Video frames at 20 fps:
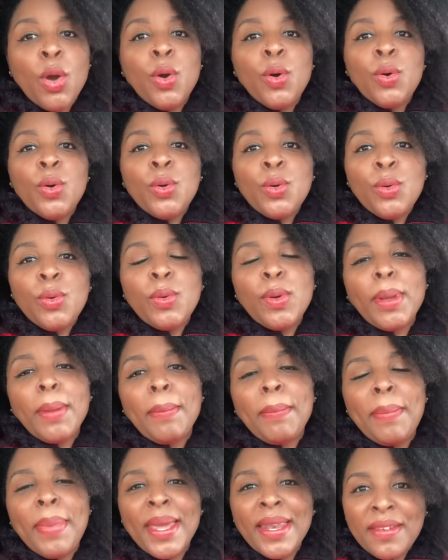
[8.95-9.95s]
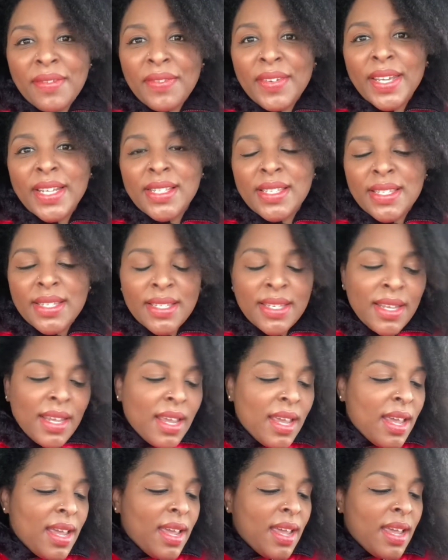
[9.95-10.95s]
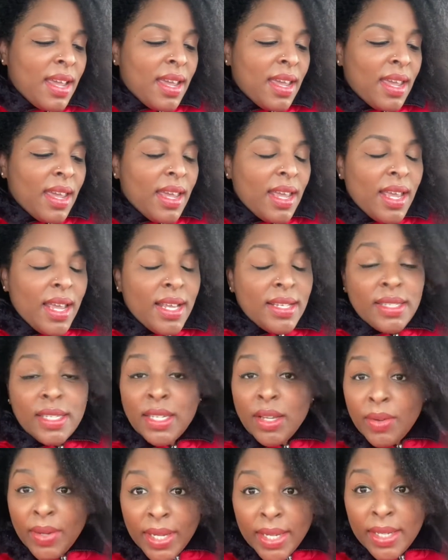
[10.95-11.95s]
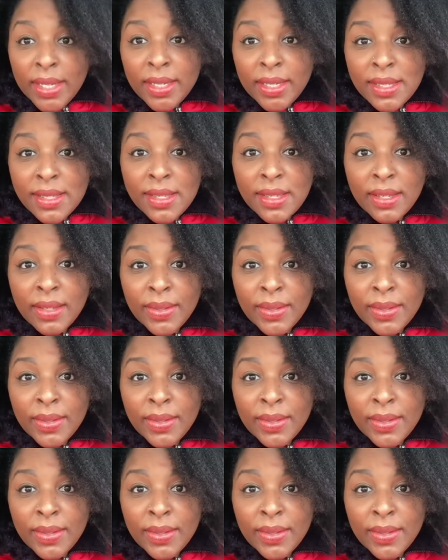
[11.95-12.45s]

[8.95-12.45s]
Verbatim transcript: Who benefits? Is it your kids?